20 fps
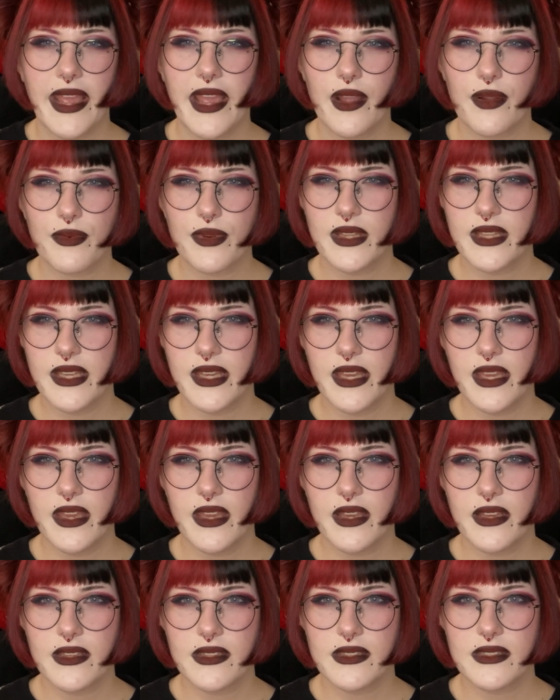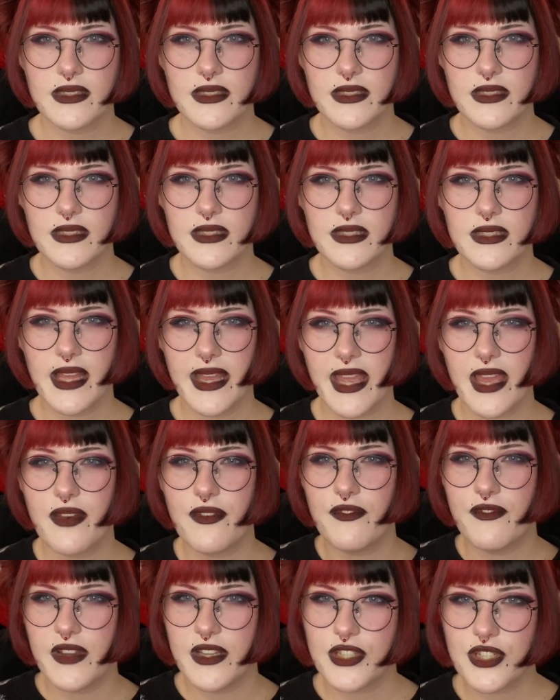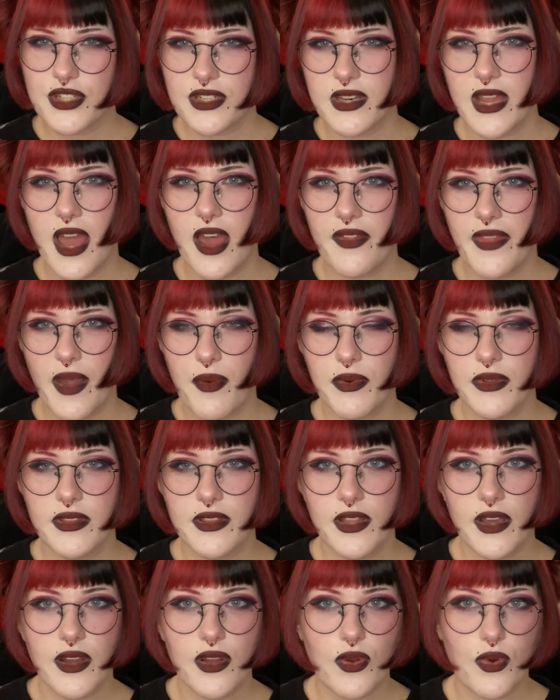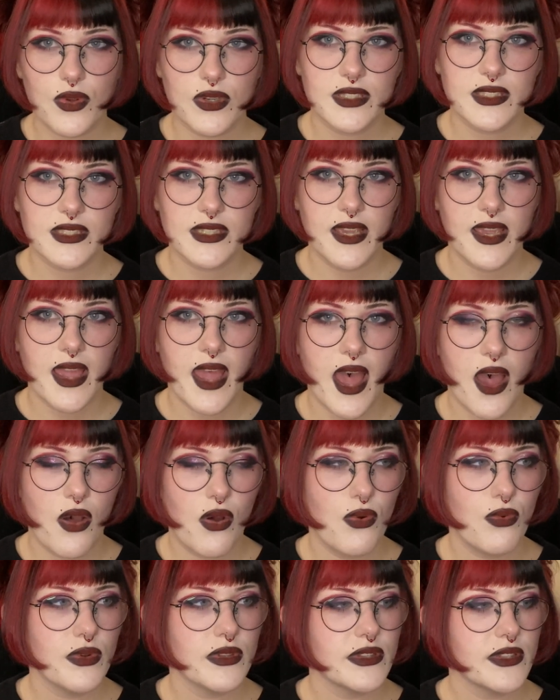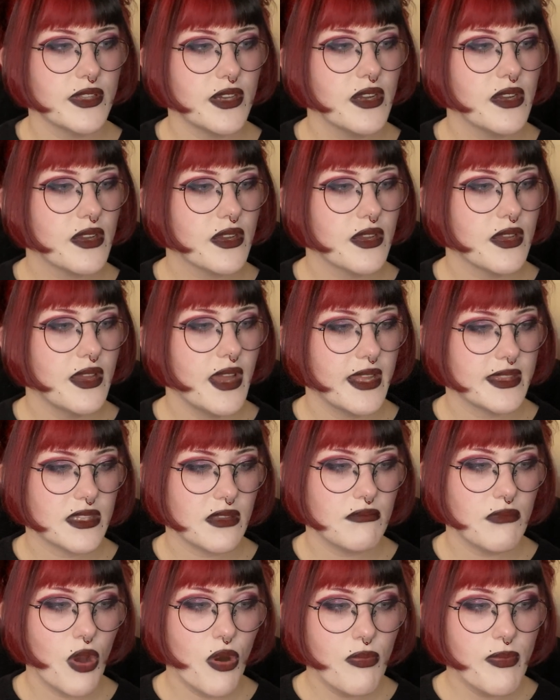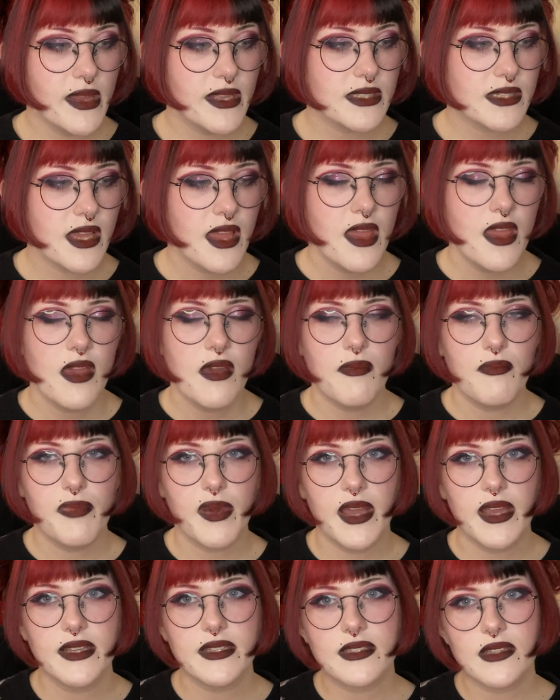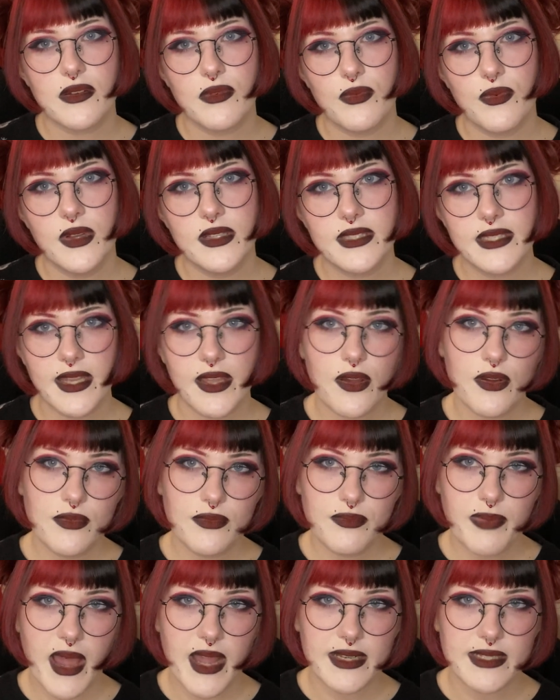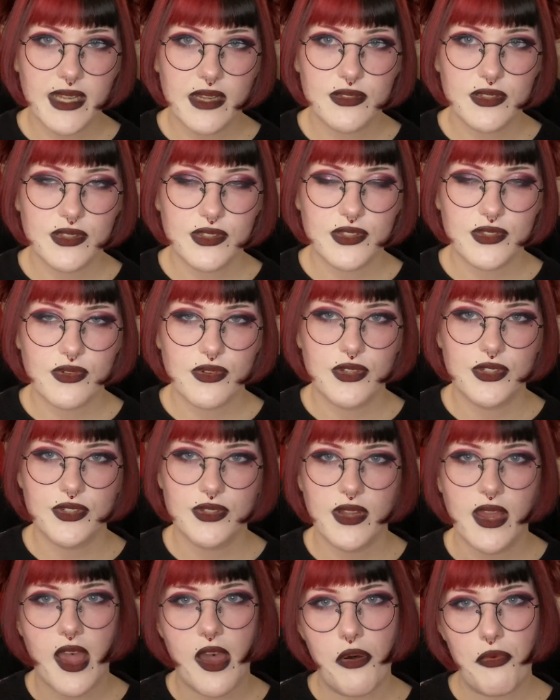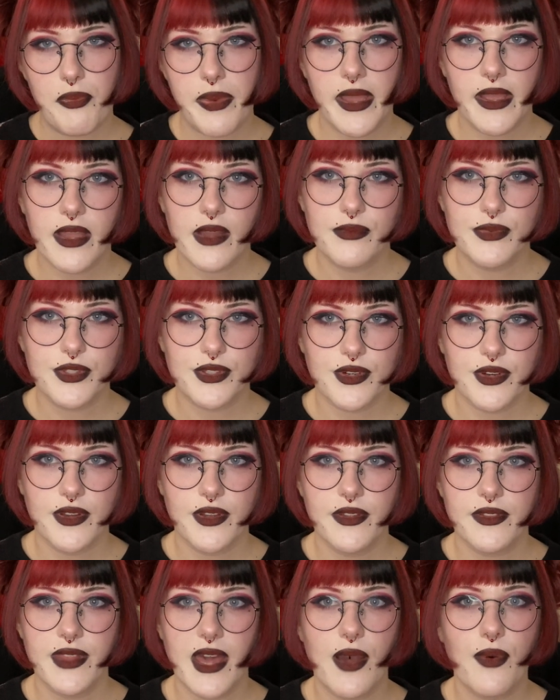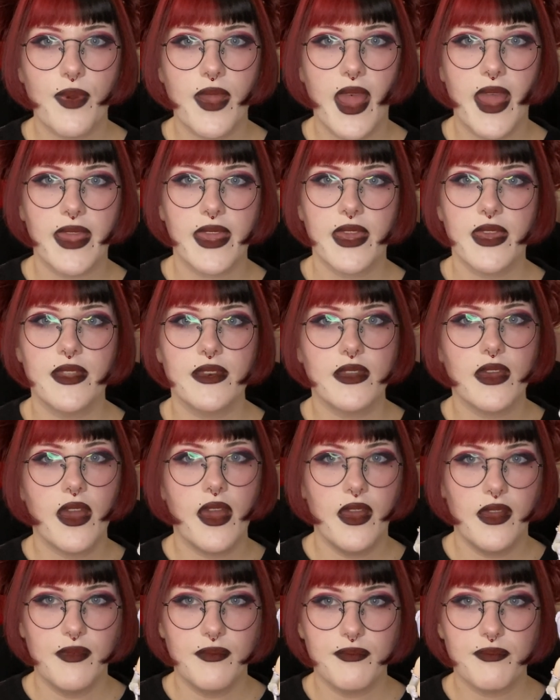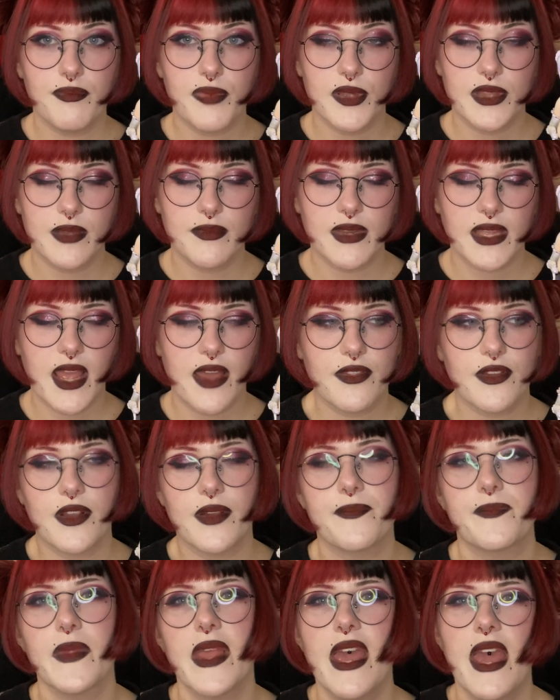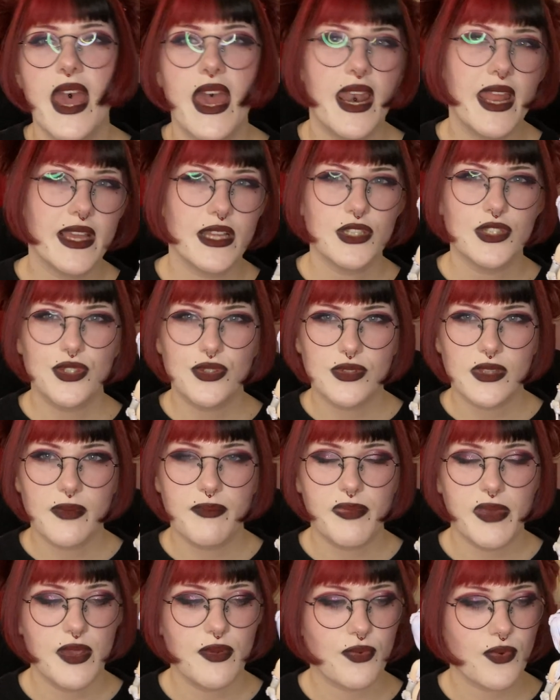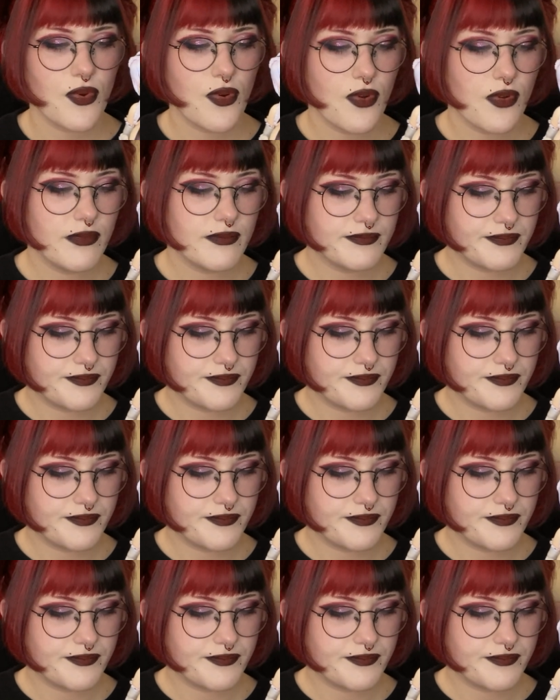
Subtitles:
really like envision how that would look or see how it would look at the moment. But once I go back down to the storage unit, I'll pick up Juriel. That way I can put them together and I can shoot the B-roll